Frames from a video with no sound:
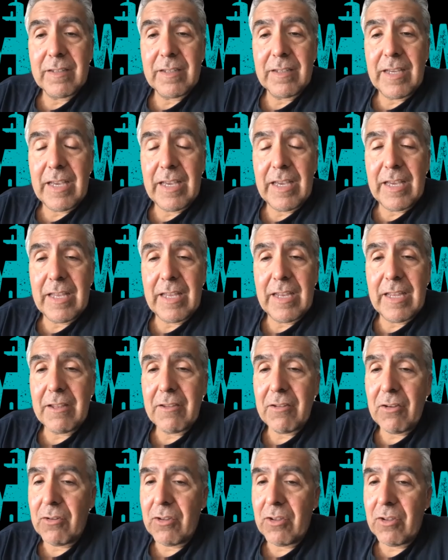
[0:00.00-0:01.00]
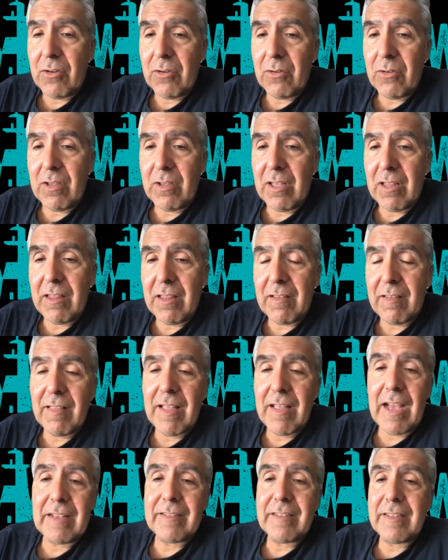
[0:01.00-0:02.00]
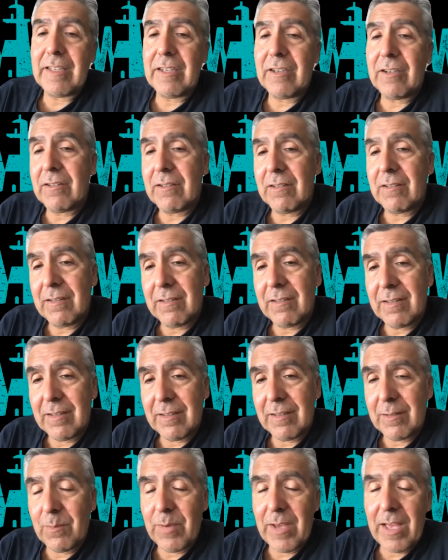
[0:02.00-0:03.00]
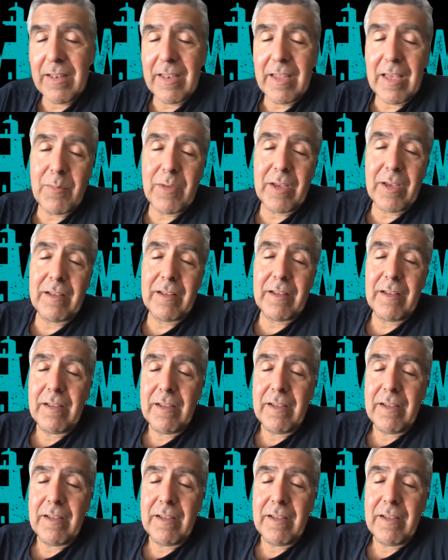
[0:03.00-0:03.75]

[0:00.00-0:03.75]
And Antonio, in this last year, since the pandemic